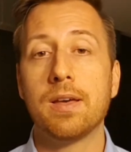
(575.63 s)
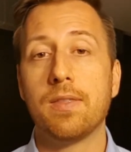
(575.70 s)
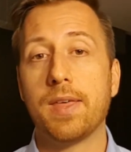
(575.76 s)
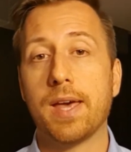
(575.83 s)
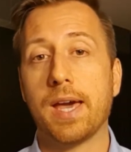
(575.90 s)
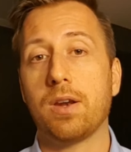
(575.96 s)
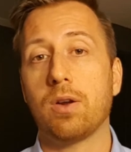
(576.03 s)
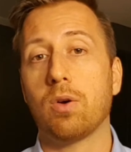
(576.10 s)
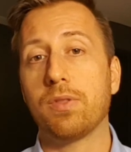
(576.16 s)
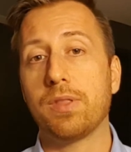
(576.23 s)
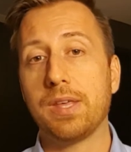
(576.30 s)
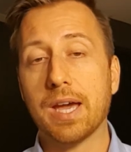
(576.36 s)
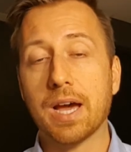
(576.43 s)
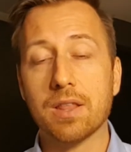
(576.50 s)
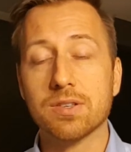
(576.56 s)
Then on
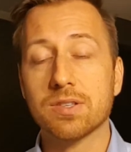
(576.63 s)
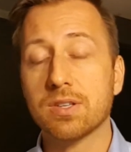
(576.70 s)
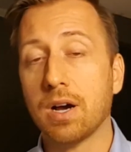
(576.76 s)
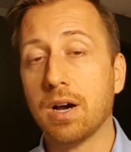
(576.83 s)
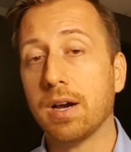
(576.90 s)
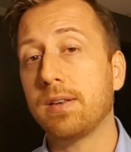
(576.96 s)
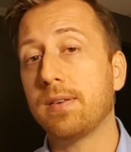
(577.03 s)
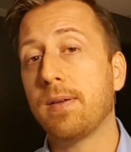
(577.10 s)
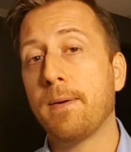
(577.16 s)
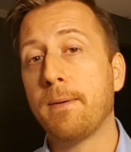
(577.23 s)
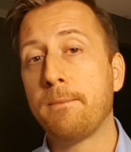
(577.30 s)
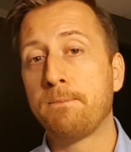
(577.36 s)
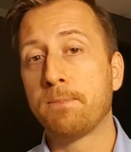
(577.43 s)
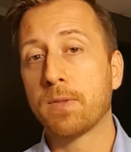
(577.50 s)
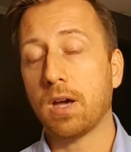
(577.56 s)
the other side,
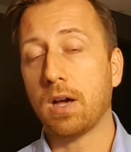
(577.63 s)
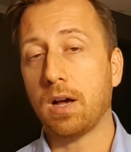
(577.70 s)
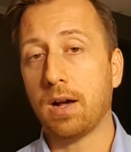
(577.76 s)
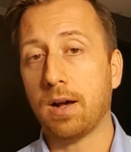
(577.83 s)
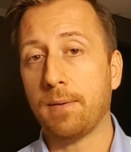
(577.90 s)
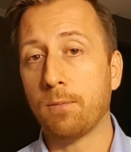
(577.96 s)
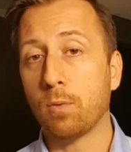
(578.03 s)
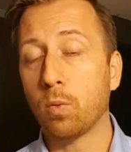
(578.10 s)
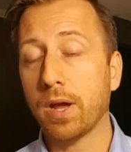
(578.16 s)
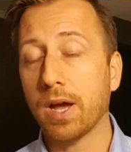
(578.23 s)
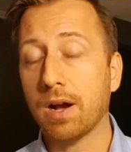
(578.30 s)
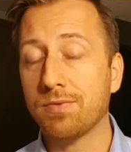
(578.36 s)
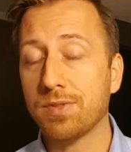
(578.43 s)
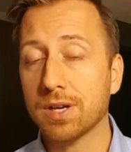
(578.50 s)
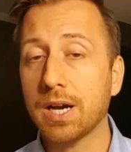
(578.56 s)
we
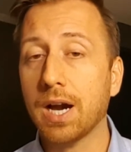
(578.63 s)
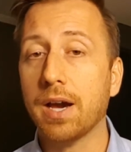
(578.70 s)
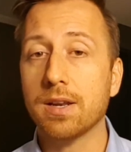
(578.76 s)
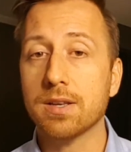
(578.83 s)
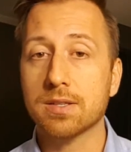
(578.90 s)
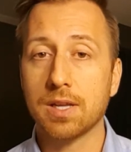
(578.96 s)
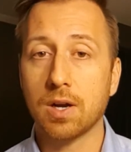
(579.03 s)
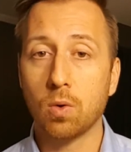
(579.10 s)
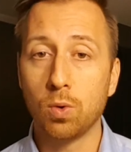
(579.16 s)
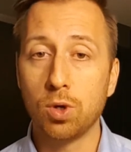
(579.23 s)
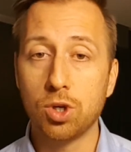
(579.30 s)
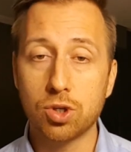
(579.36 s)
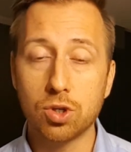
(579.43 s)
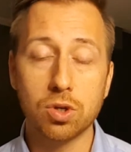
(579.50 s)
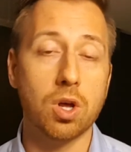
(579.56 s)
have the guidance that we
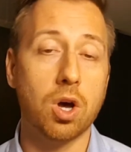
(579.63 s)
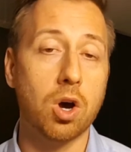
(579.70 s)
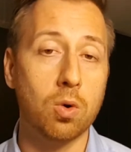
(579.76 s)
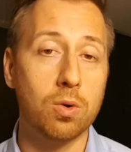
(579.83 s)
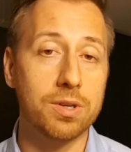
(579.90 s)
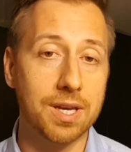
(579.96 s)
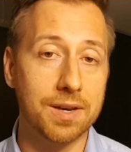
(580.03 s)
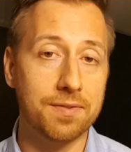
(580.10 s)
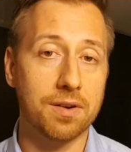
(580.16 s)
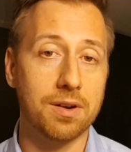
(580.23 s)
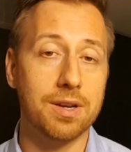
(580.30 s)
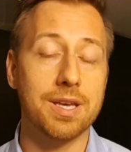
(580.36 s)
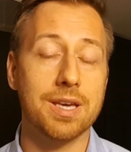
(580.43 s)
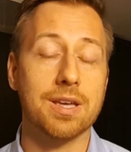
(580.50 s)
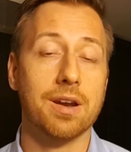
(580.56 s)
should own
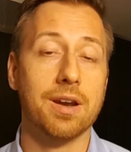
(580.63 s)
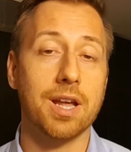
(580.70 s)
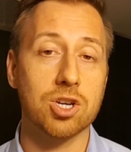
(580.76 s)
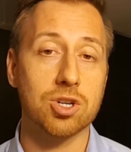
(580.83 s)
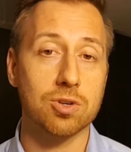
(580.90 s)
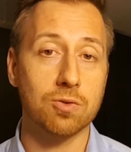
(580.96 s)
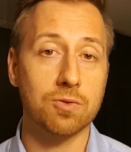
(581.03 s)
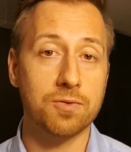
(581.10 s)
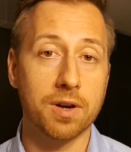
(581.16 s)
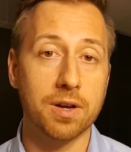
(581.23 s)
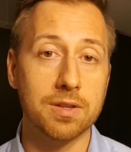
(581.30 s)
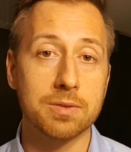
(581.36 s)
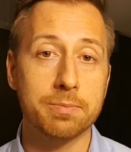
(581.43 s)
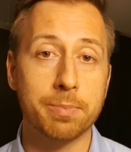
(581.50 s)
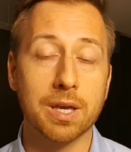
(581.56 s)
definitely international
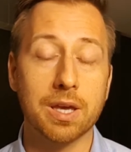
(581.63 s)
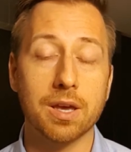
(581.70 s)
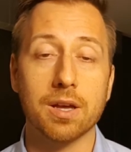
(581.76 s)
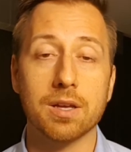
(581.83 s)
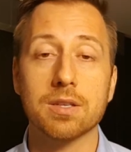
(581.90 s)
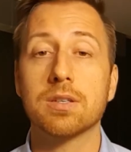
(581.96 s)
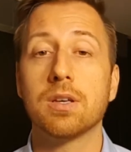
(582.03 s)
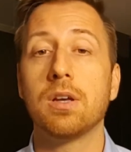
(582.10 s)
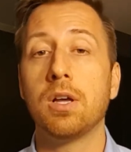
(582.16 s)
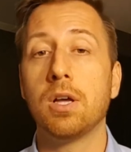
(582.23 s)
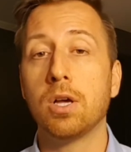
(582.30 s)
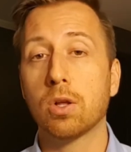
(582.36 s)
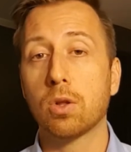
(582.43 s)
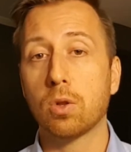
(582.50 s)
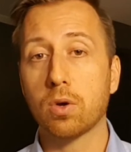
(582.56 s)
funds because
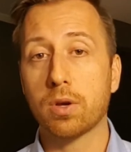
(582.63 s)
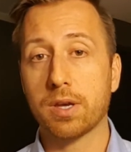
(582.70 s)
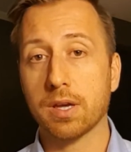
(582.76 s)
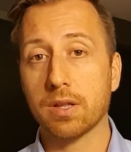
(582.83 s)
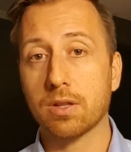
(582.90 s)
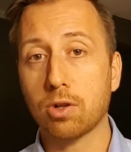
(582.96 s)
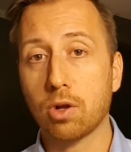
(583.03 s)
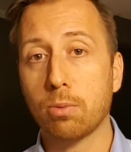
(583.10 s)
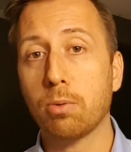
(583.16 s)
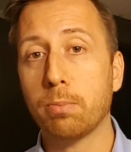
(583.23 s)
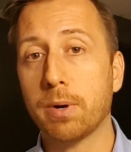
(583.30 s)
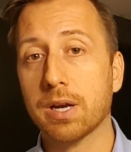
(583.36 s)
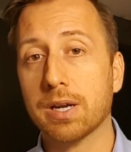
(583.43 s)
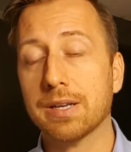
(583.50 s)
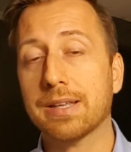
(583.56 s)
looking at global
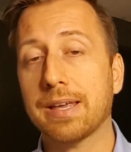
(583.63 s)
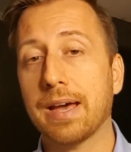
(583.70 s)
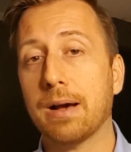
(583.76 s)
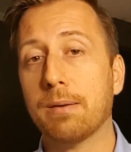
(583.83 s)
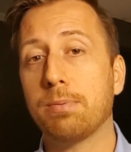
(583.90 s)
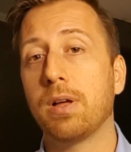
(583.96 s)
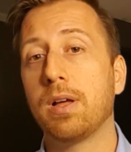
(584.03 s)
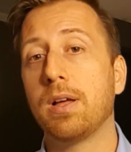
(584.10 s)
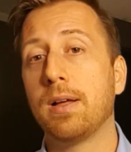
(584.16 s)
market cap,